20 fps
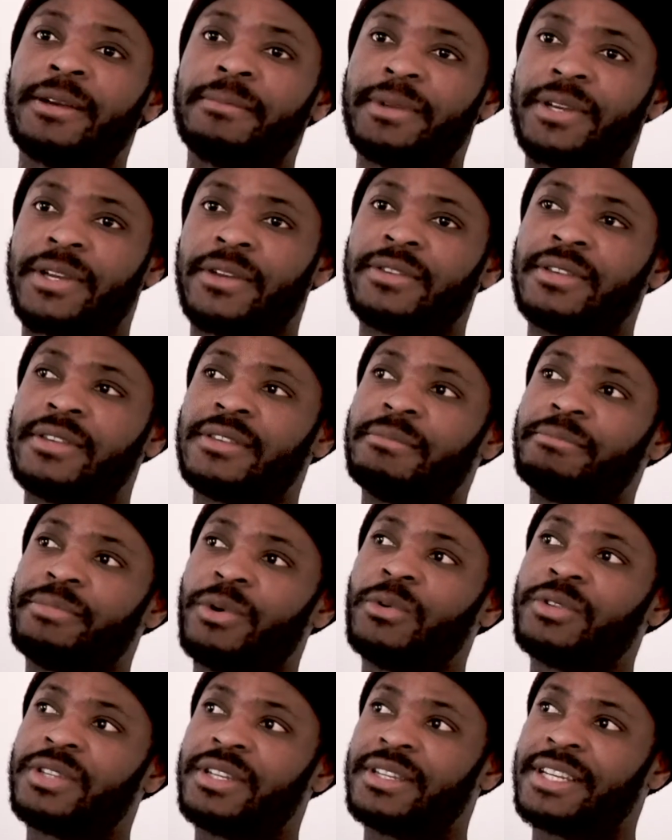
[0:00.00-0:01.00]
because it's
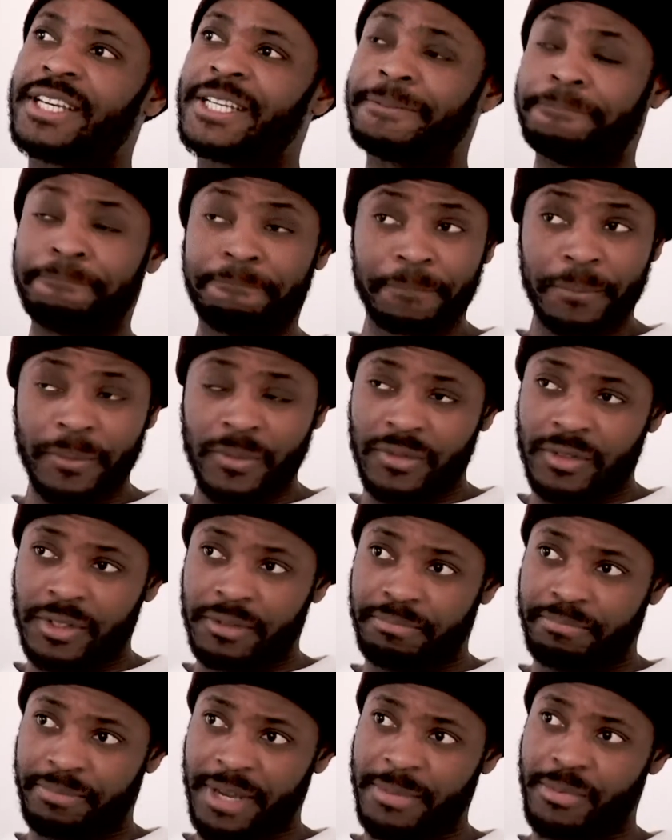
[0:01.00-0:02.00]
important that
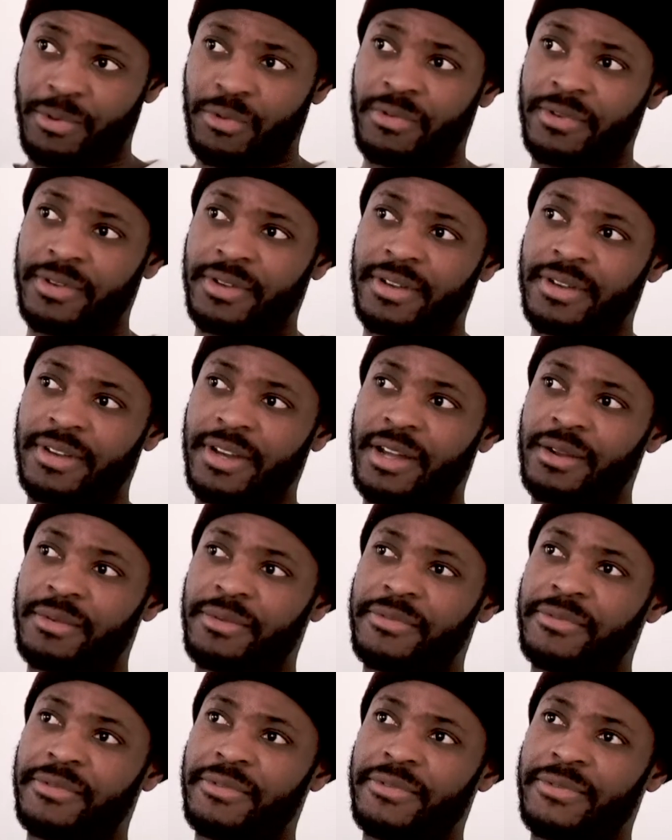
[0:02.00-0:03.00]
people kind of
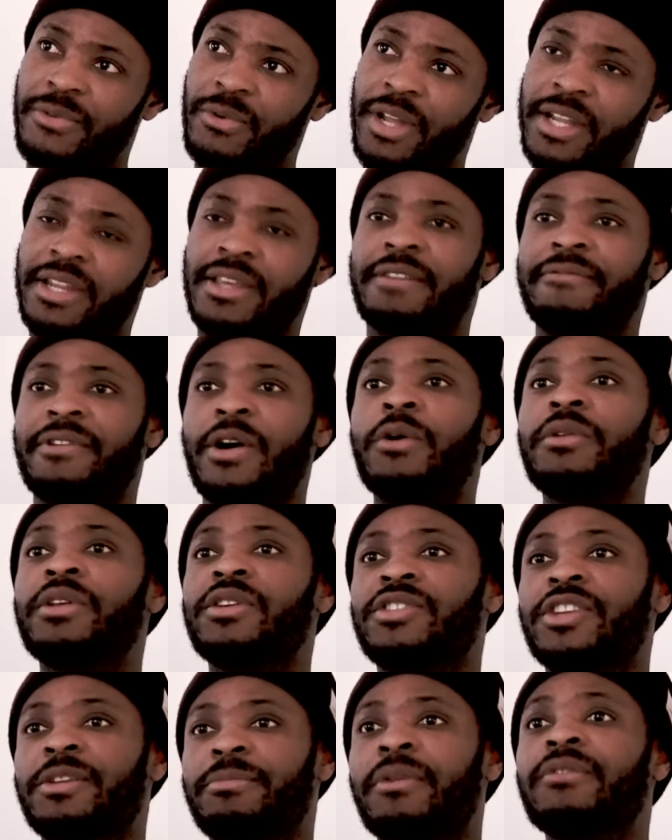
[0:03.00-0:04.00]
feel like they have
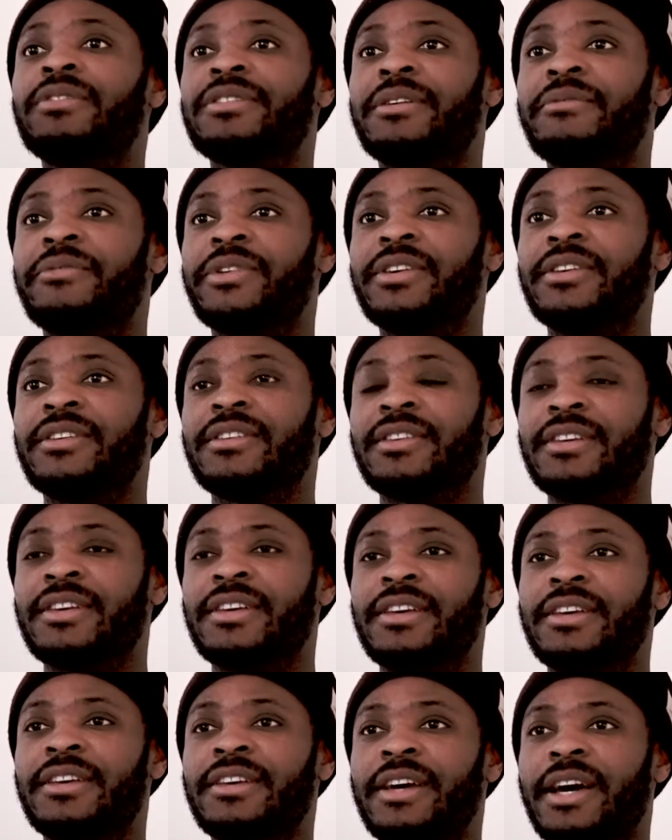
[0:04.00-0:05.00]
ownership of something.
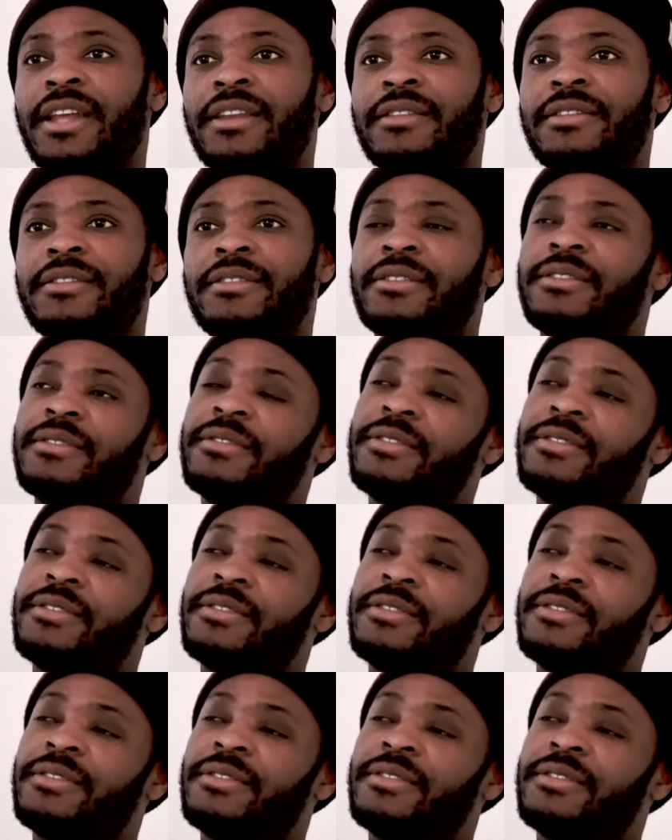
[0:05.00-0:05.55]
And